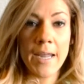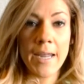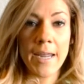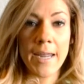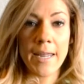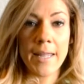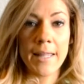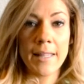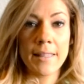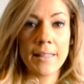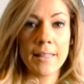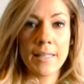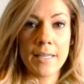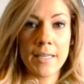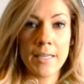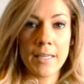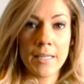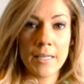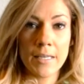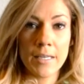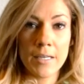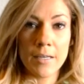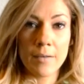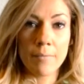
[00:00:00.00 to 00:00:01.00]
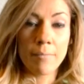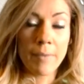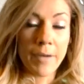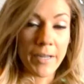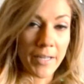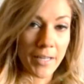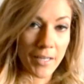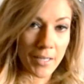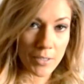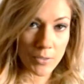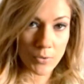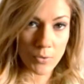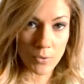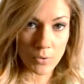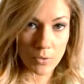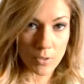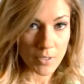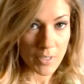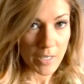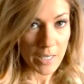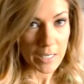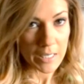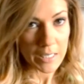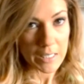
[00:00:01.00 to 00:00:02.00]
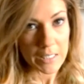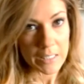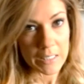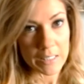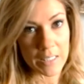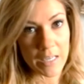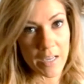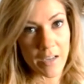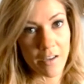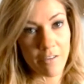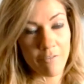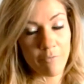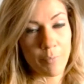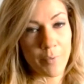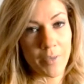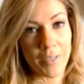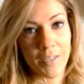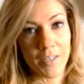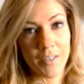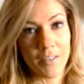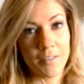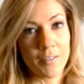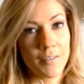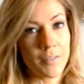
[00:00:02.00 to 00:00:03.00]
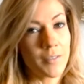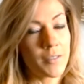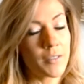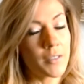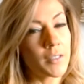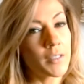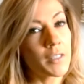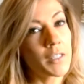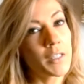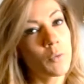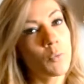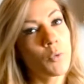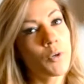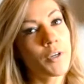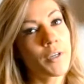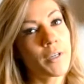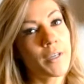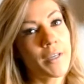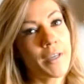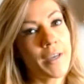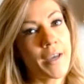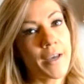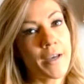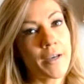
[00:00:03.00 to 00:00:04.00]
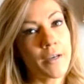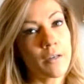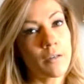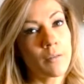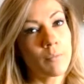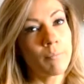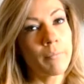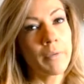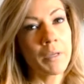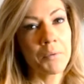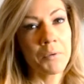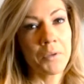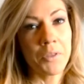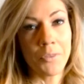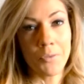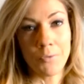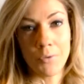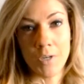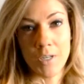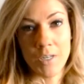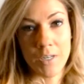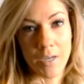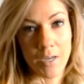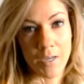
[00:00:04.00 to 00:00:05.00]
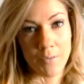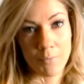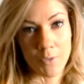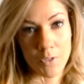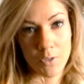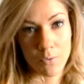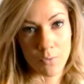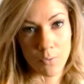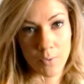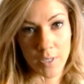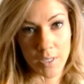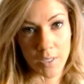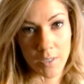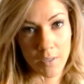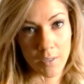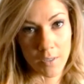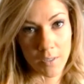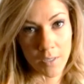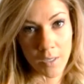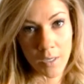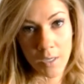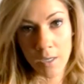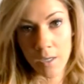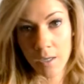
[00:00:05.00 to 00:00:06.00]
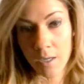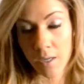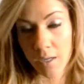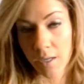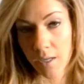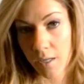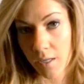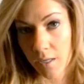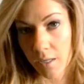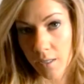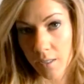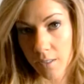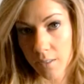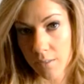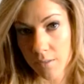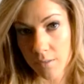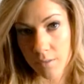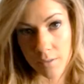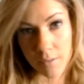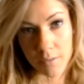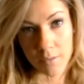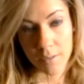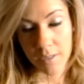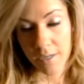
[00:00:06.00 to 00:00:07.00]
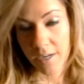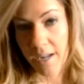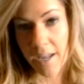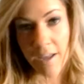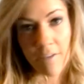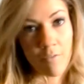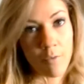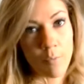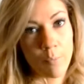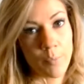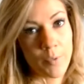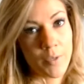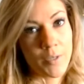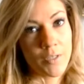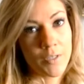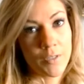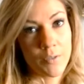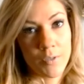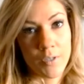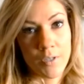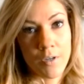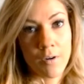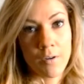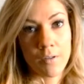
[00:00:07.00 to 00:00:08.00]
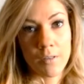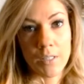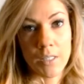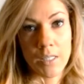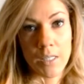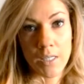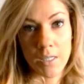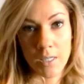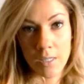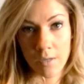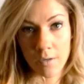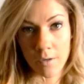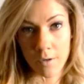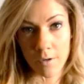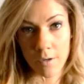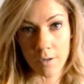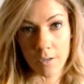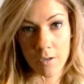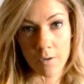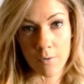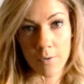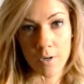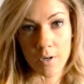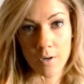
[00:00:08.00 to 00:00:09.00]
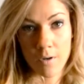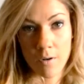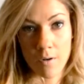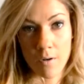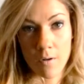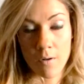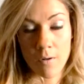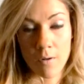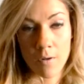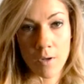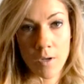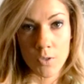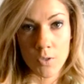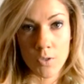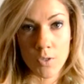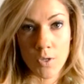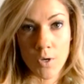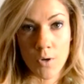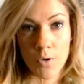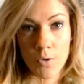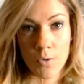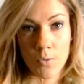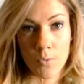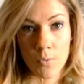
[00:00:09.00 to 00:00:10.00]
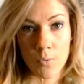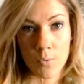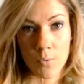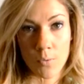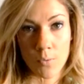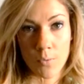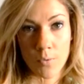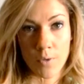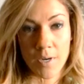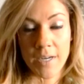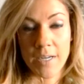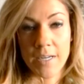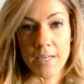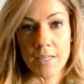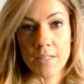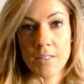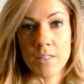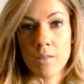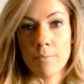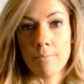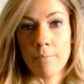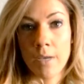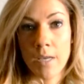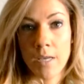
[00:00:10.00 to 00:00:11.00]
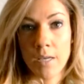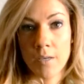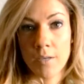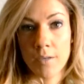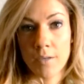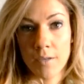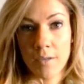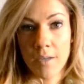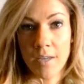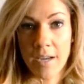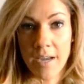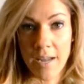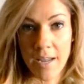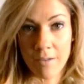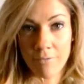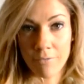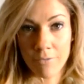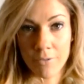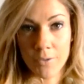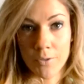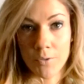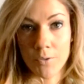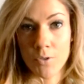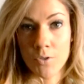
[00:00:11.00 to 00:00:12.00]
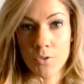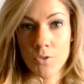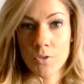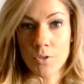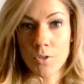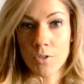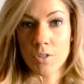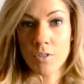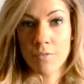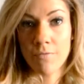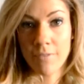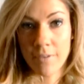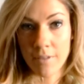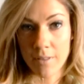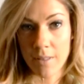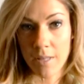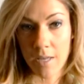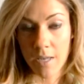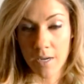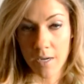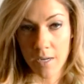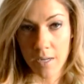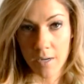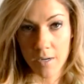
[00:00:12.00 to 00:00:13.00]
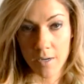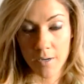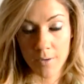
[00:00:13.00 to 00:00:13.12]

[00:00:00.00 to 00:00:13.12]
And then my exercise, I've been consistently working out maybe 3 times a week. And I haven't been doing hardly any cardio at all. So I need to make an effort to start to fit that in.